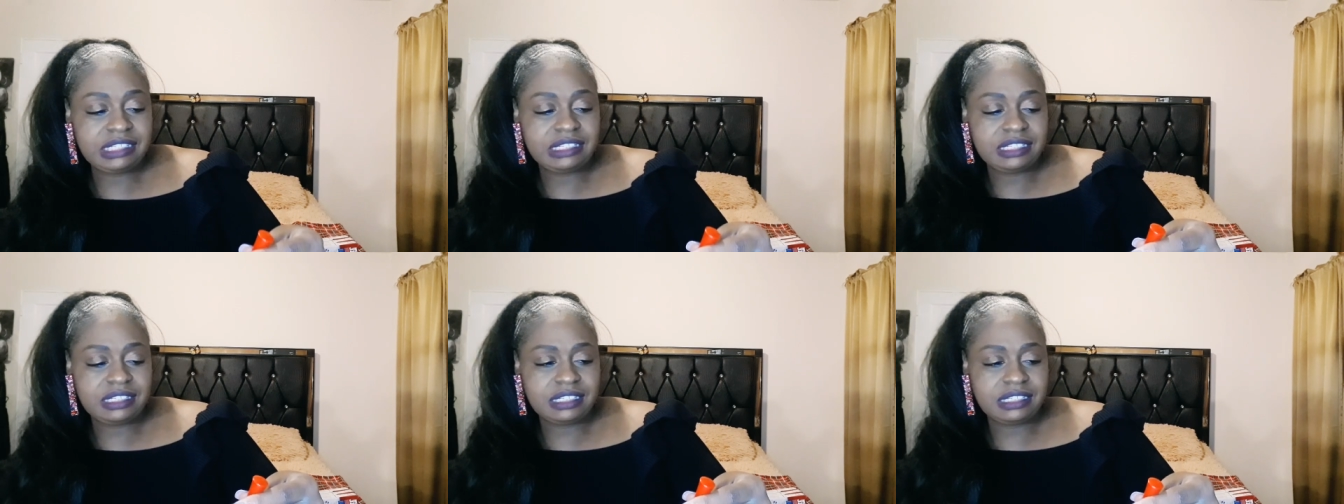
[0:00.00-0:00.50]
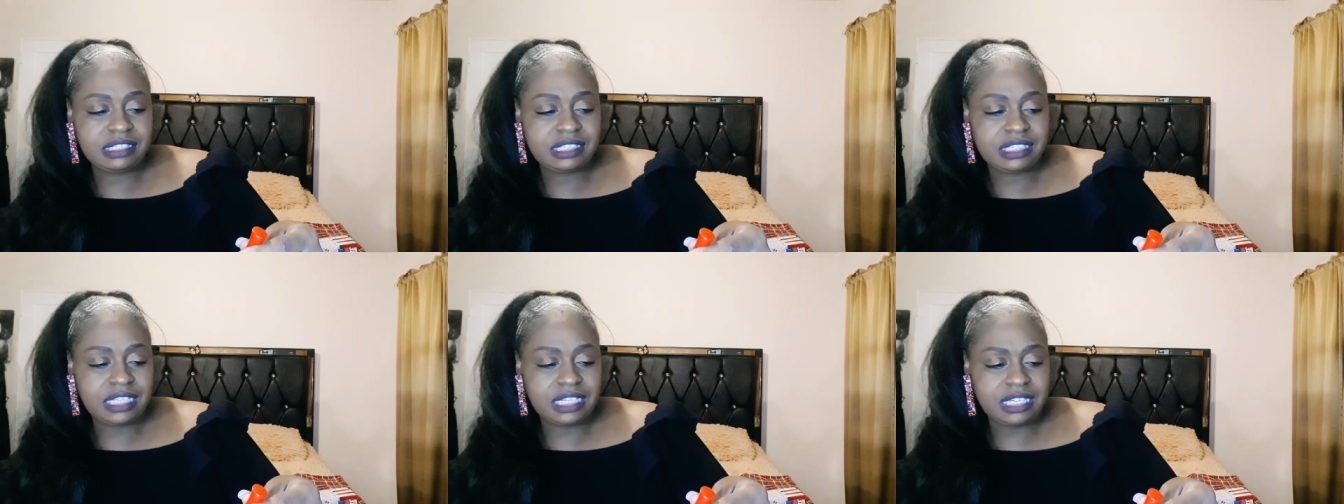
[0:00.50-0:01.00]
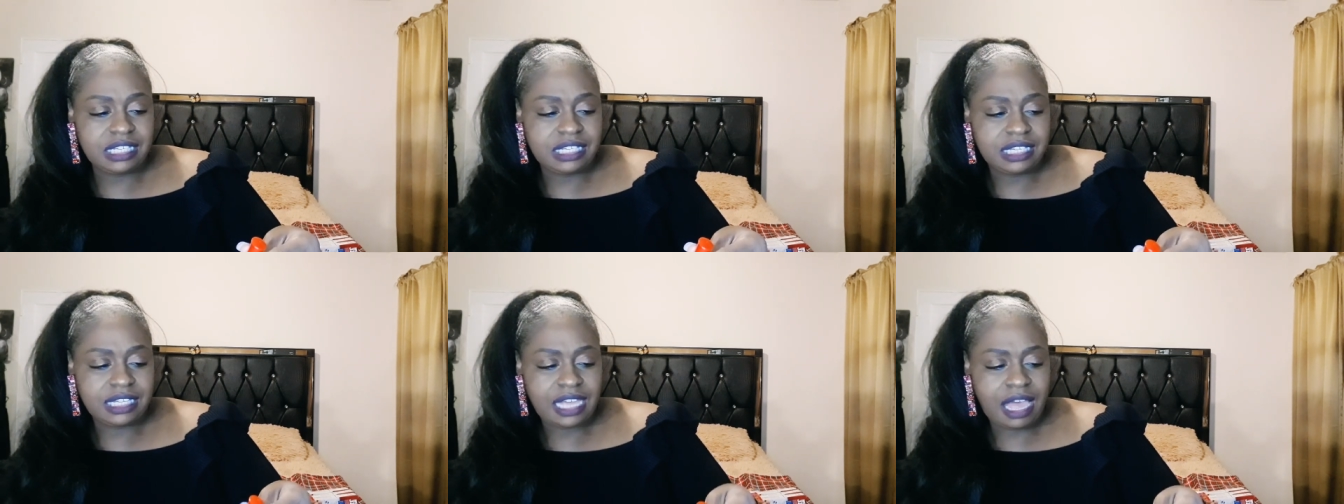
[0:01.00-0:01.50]
This is the,
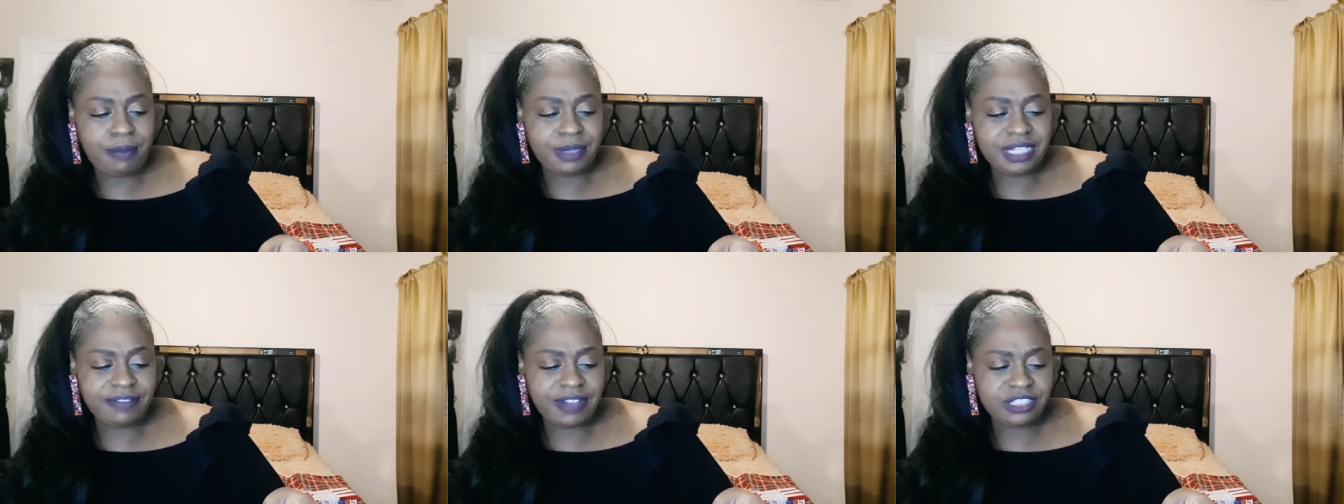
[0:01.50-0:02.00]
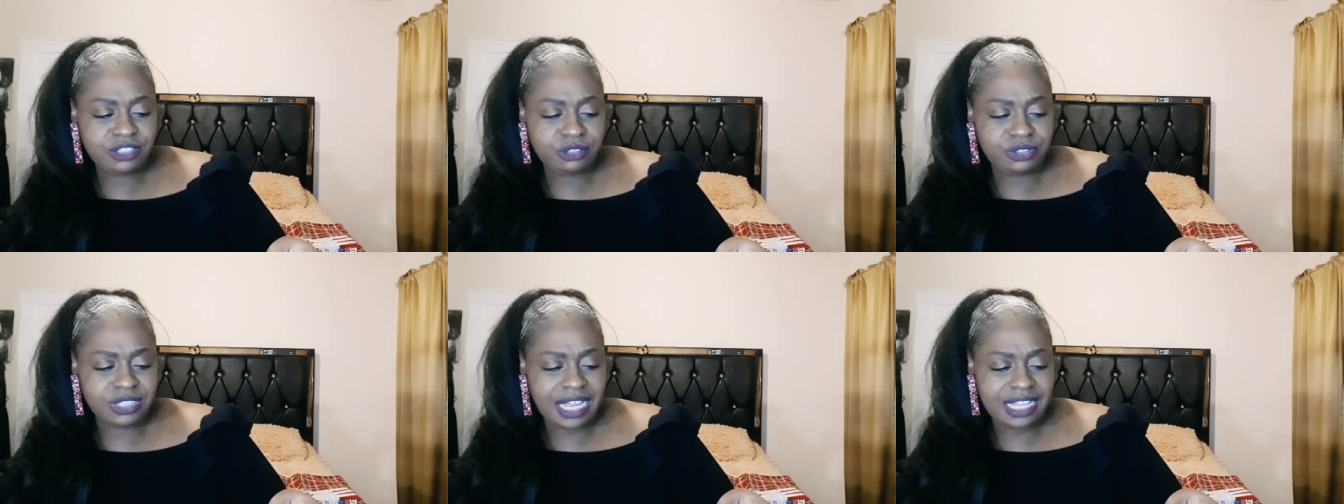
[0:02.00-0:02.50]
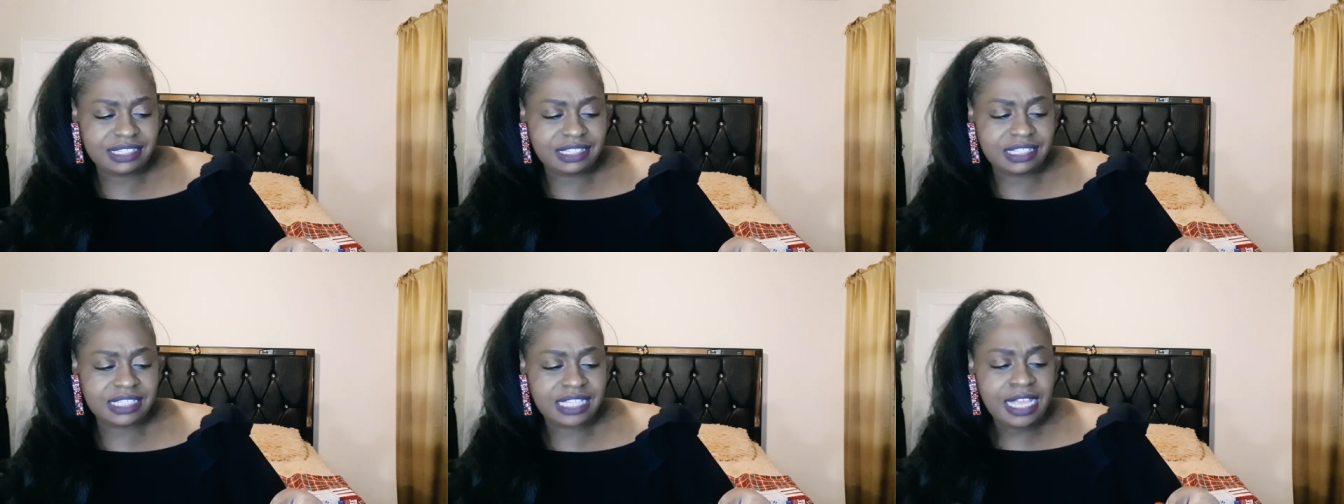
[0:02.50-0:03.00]
I wonder if I showed you guys
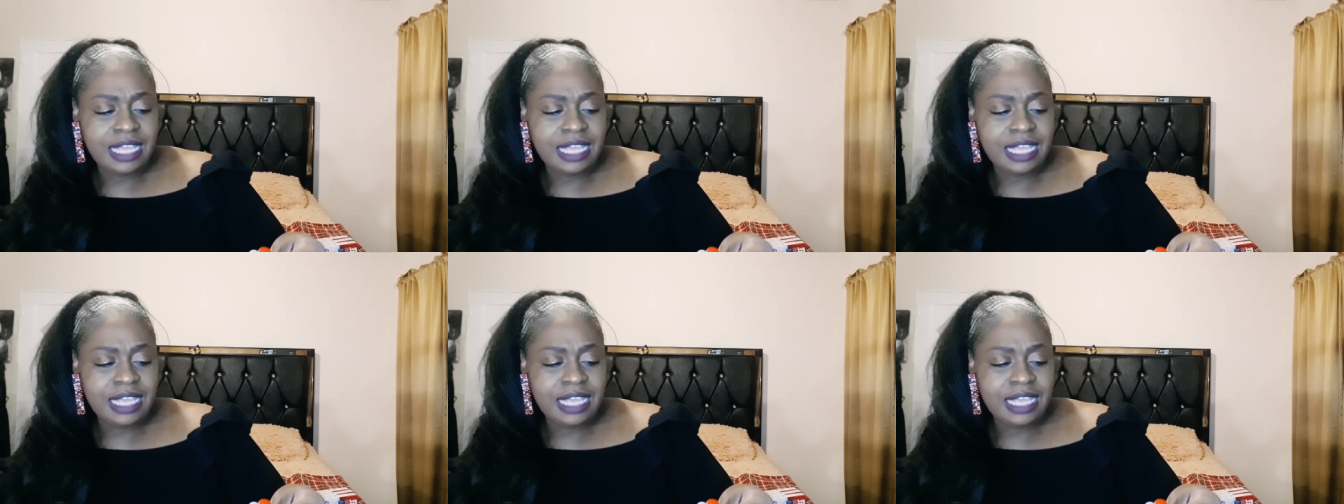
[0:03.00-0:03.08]
this,